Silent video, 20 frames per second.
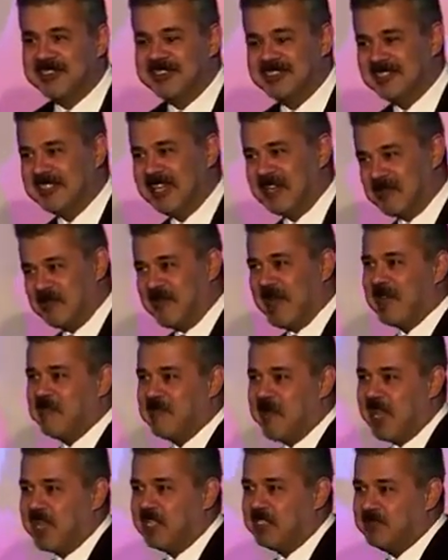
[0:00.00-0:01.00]
that my
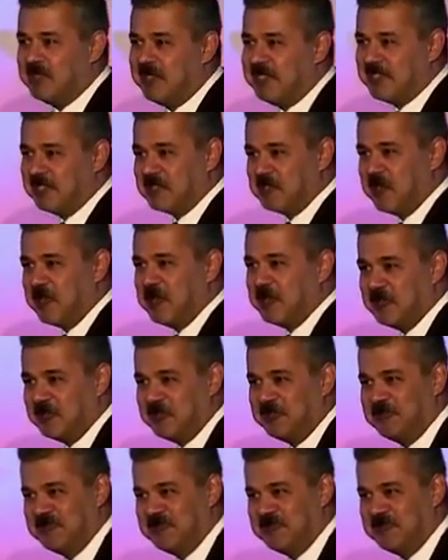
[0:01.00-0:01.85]
management is going to